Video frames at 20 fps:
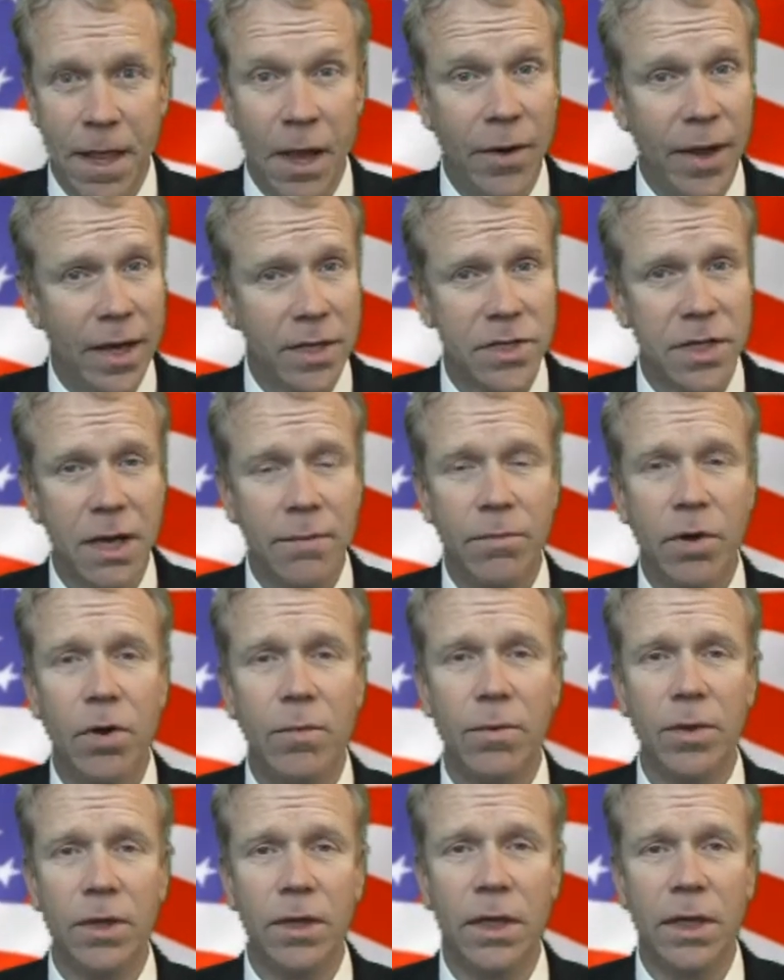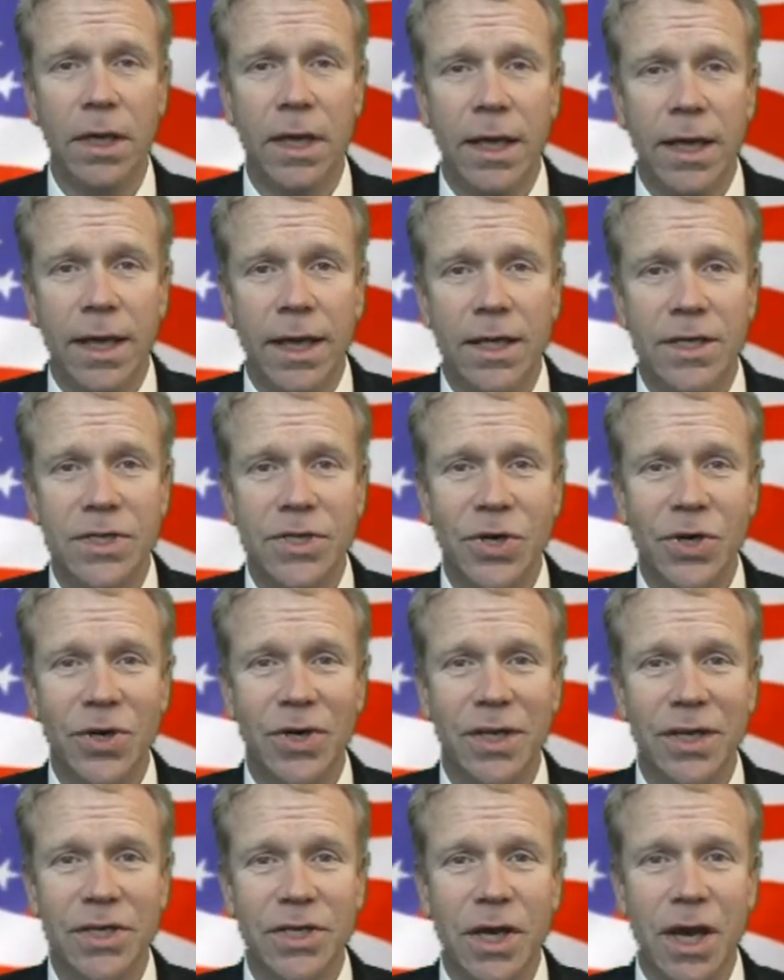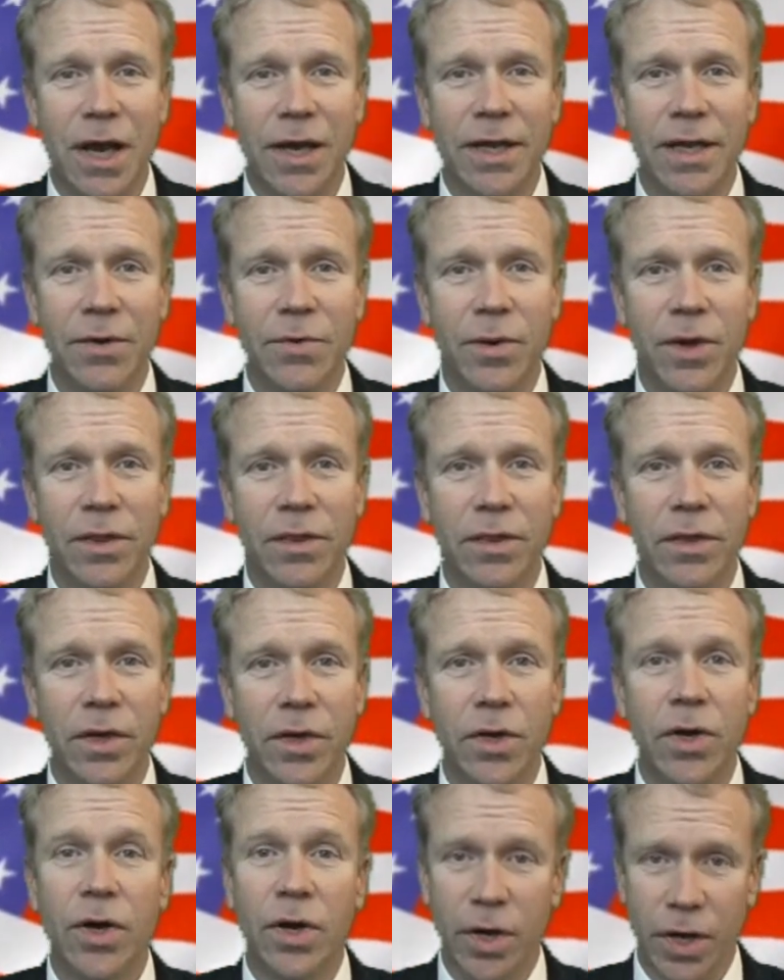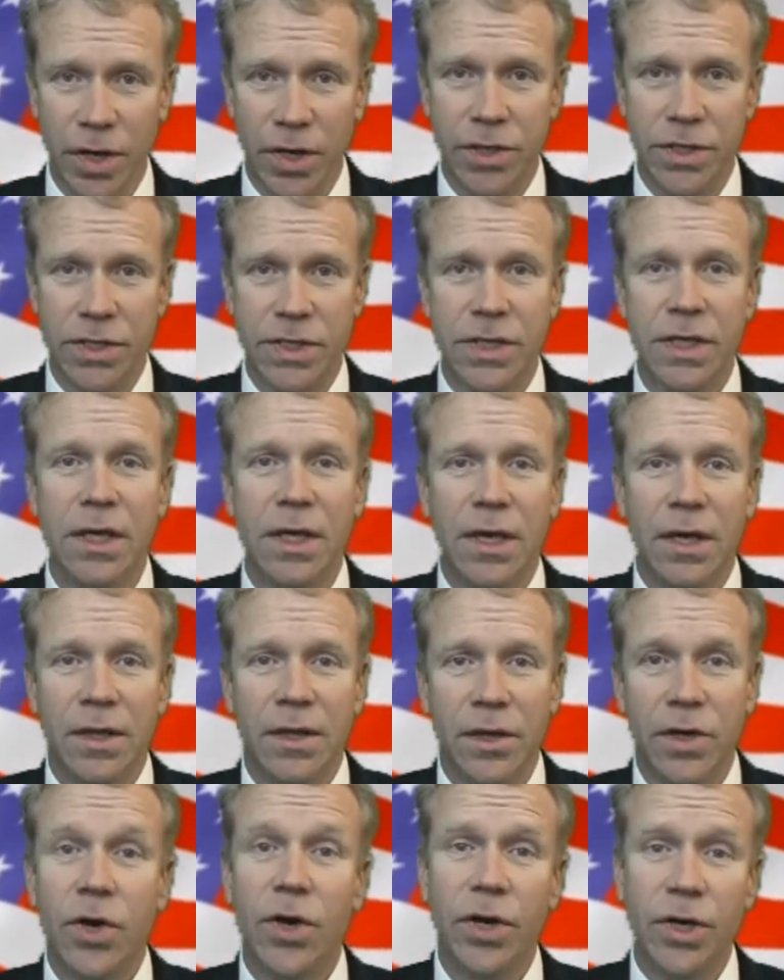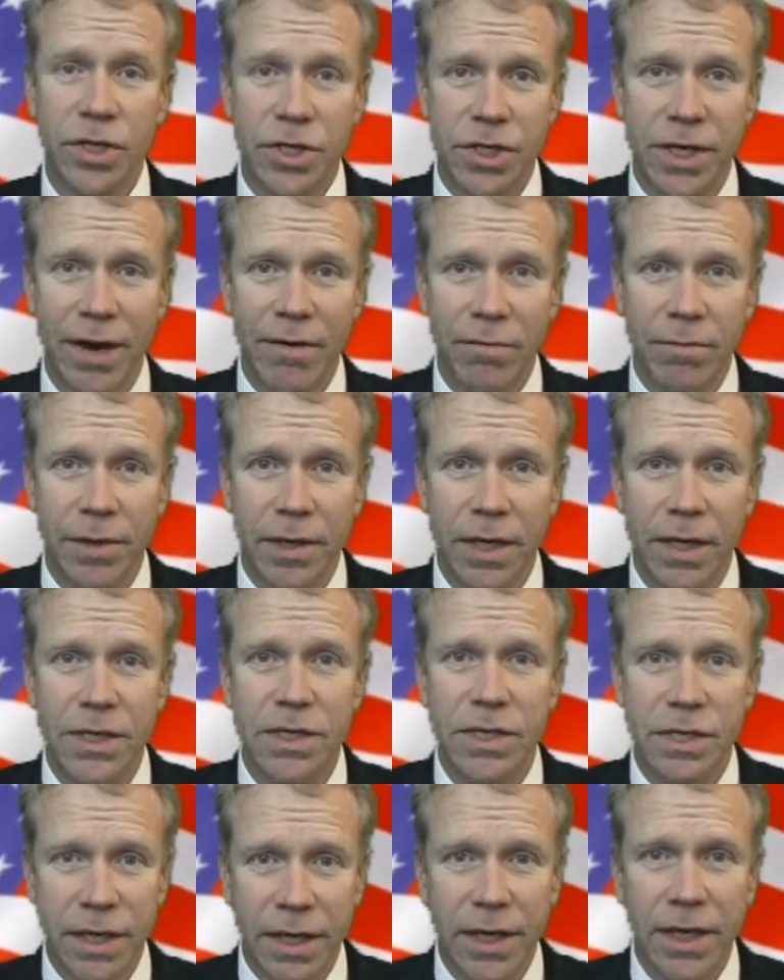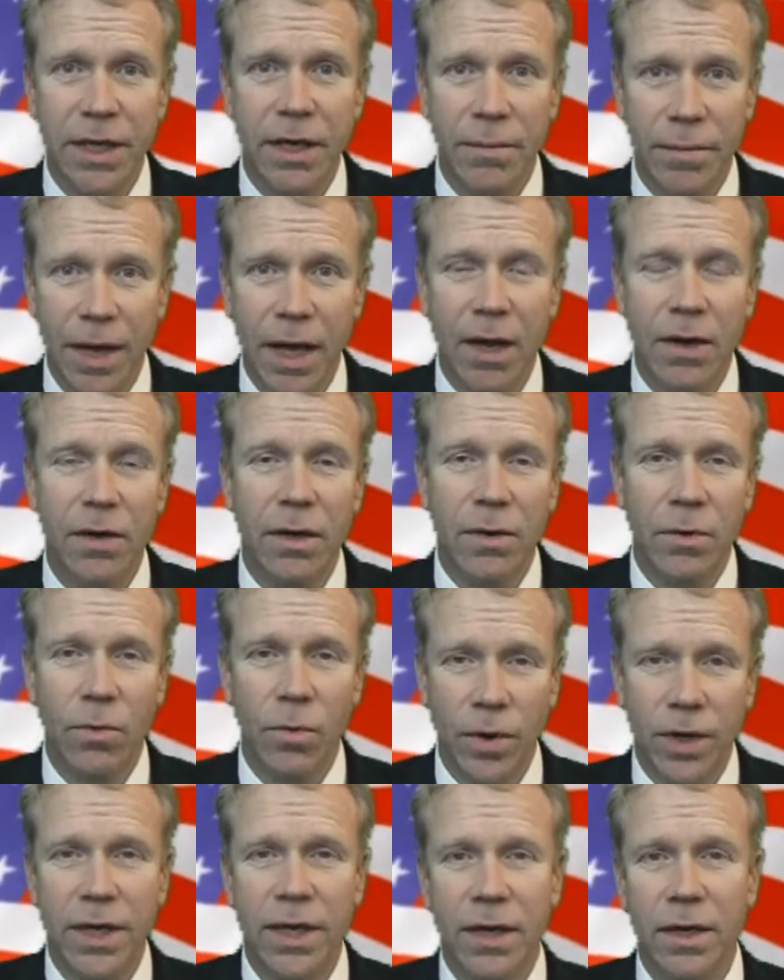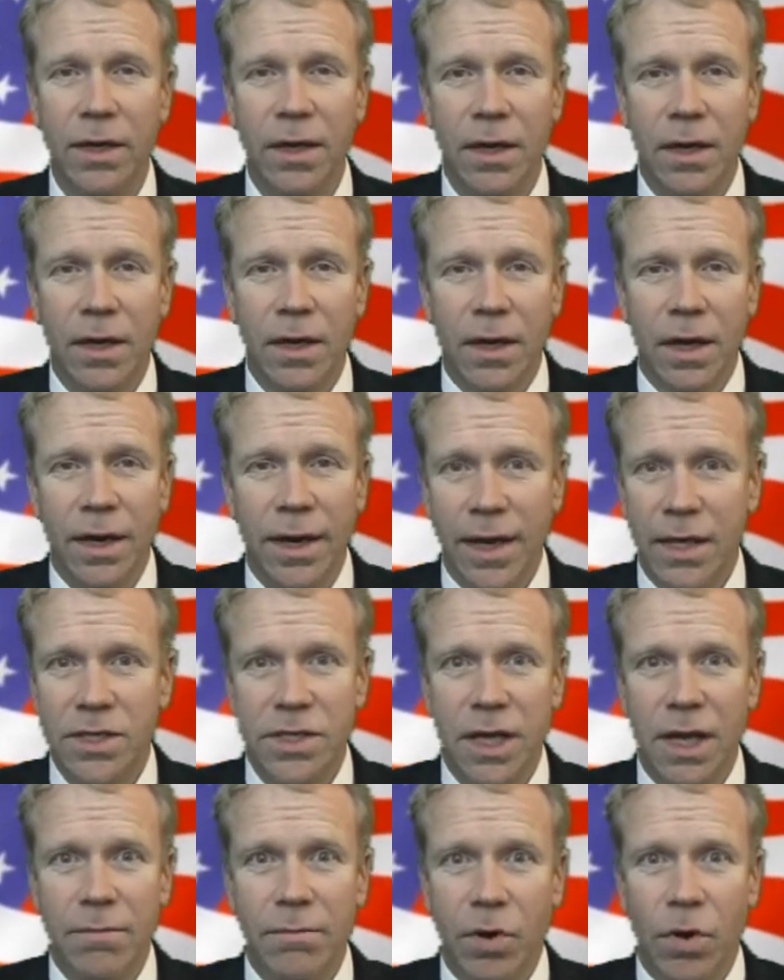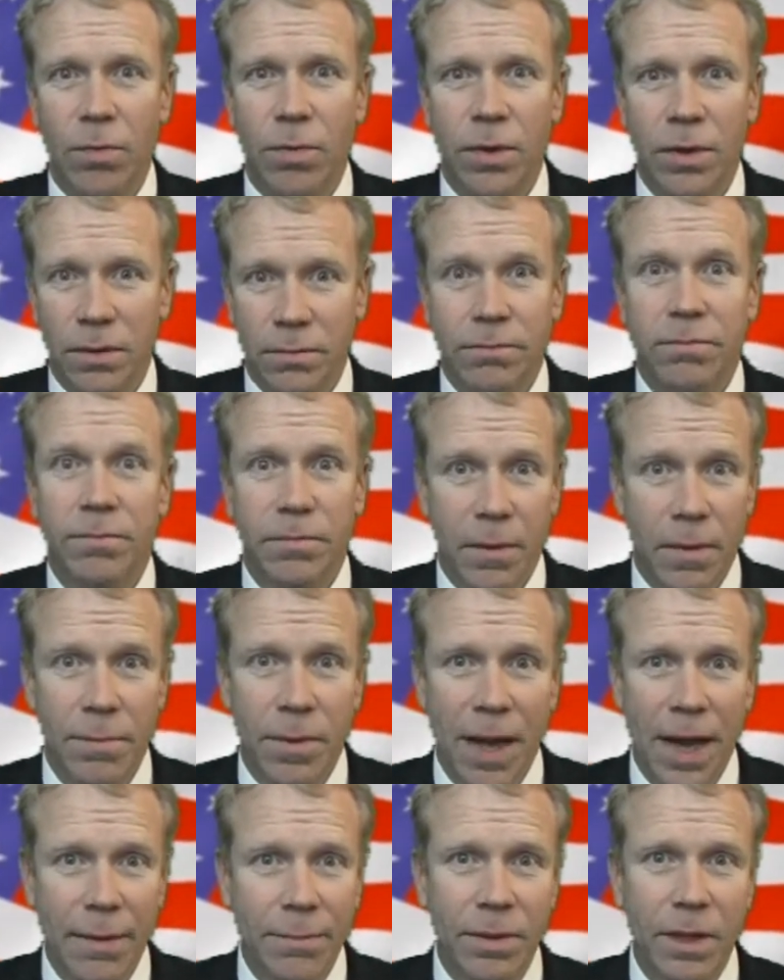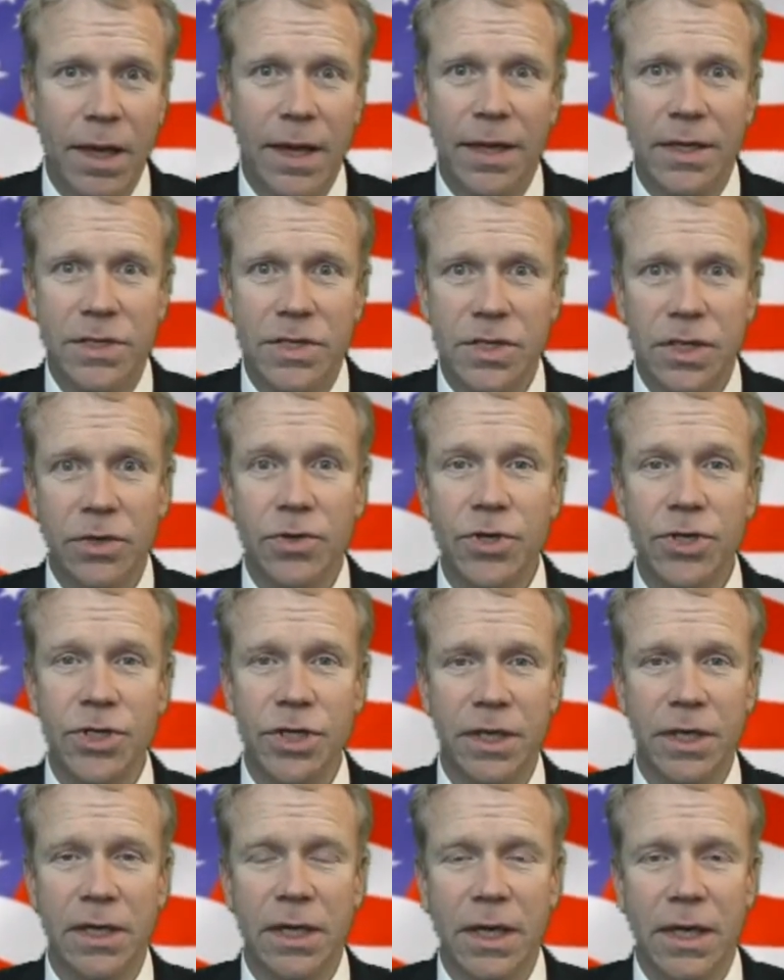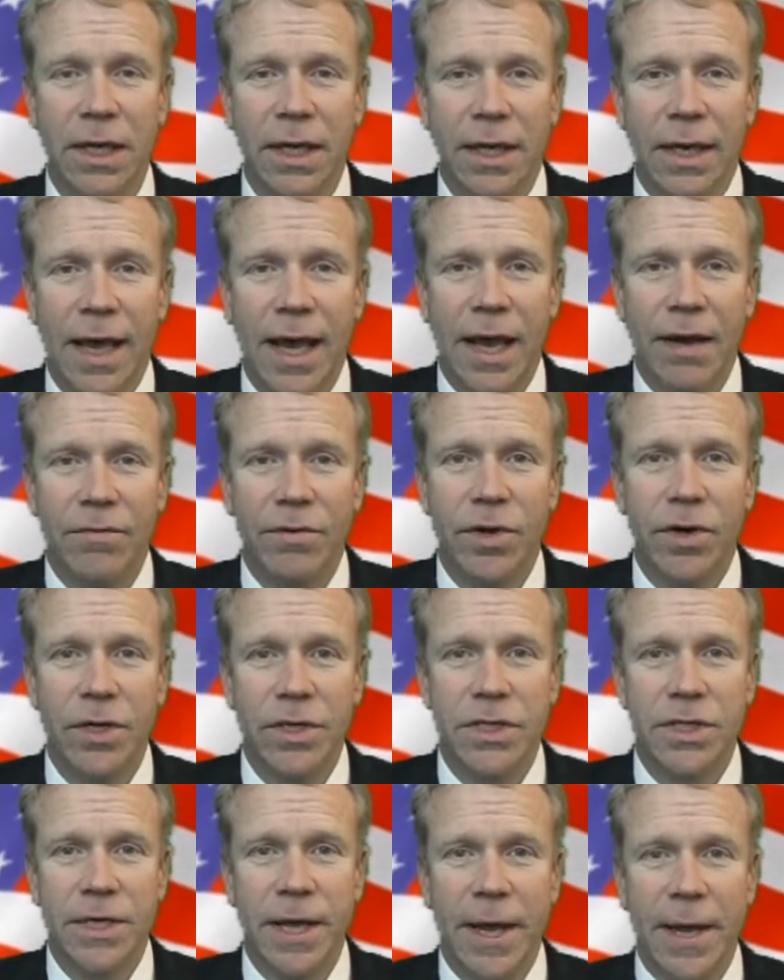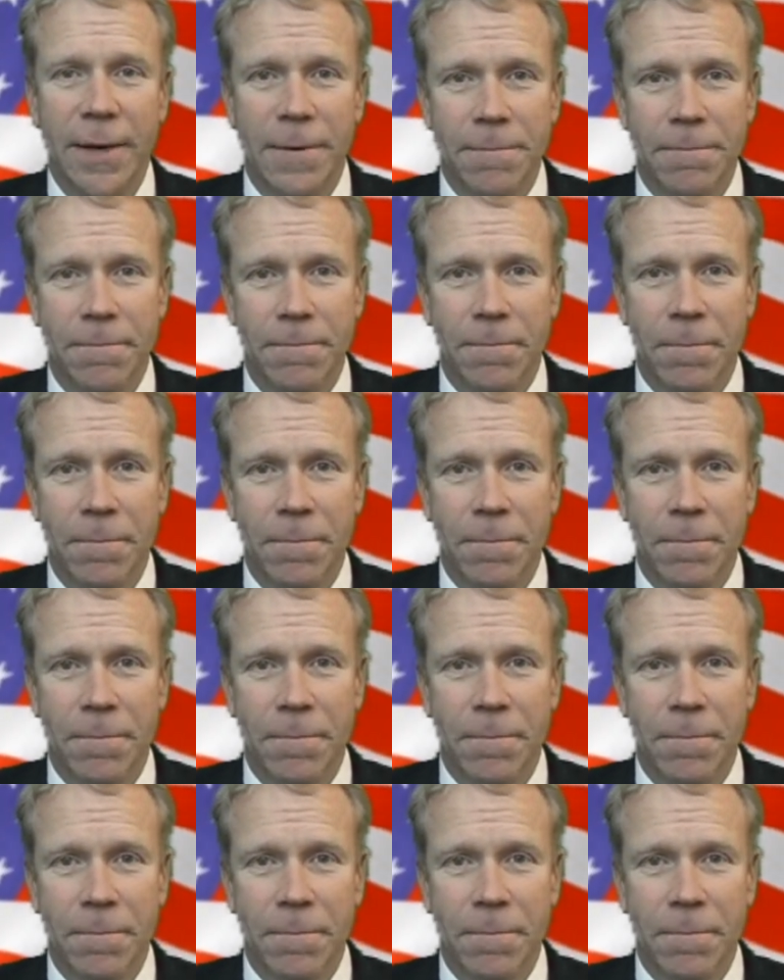Now, ExxonMobil is currently talking with the Kurds. The Kurdish government is thinking about working an ExxonMobil pipeline solution out of Kurdistan.